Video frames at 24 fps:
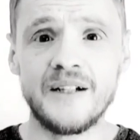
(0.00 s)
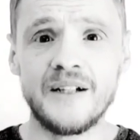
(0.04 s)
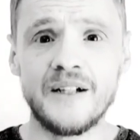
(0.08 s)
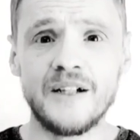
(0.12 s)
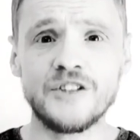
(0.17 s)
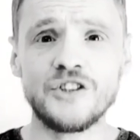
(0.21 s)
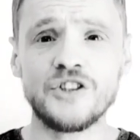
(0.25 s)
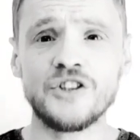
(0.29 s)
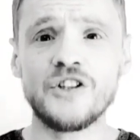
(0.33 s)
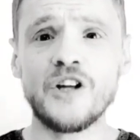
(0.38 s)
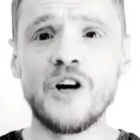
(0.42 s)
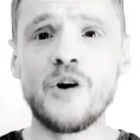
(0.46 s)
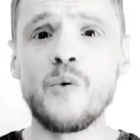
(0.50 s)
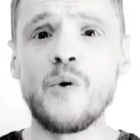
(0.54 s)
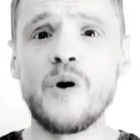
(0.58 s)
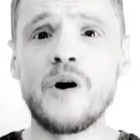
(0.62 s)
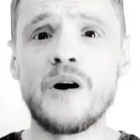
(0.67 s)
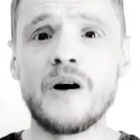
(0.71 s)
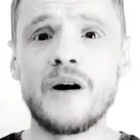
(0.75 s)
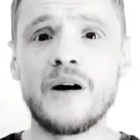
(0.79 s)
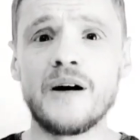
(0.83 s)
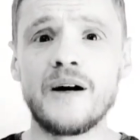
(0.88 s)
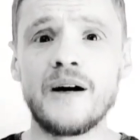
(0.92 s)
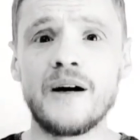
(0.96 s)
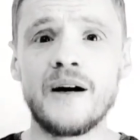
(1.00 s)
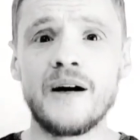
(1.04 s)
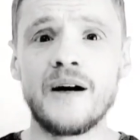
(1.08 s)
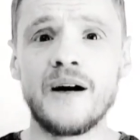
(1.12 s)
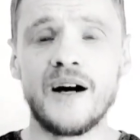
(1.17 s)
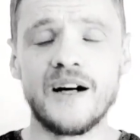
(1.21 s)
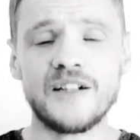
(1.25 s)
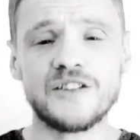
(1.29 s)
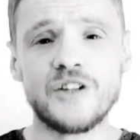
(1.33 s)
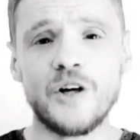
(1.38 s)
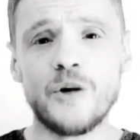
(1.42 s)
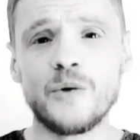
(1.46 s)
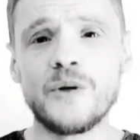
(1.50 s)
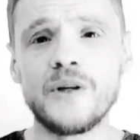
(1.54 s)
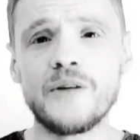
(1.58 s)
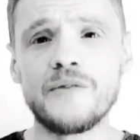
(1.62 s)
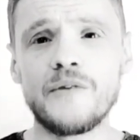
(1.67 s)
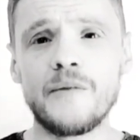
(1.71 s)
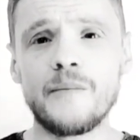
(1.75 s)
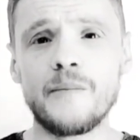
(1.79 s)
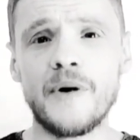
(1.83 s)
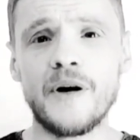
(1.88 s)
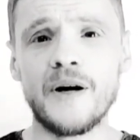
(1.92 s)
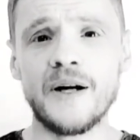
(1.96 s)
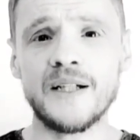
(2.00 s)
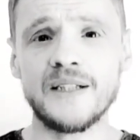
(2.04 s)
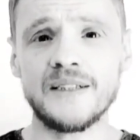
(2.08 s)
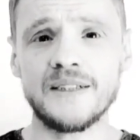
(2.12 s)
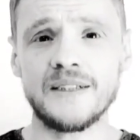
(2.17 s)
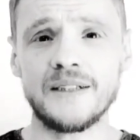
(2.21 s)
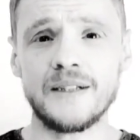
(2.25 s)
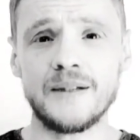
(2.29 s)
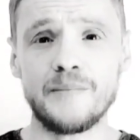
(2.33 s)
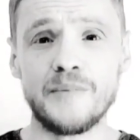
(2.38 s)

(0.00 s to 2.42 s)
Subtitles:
And you know what? I don't even mind,